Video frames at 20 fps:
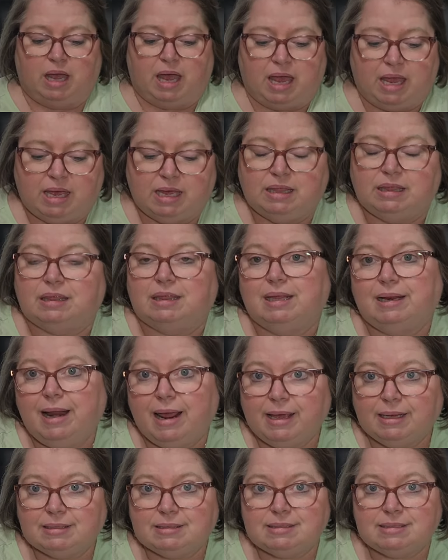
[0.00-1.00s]
And the
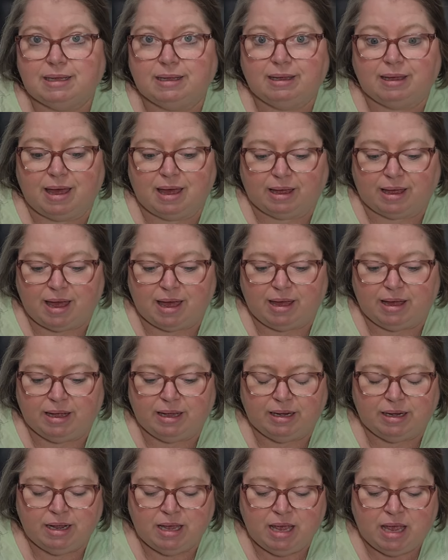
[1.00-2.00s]
next thing I
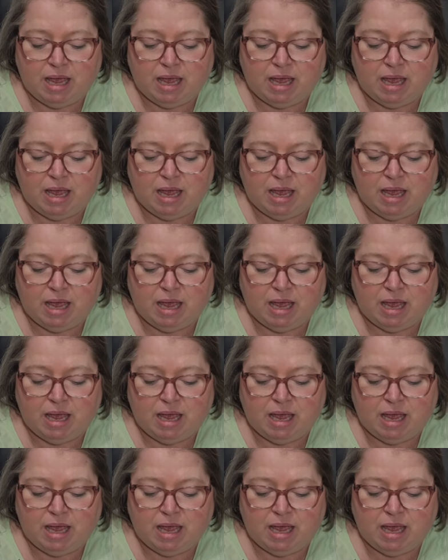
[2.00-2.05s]
got,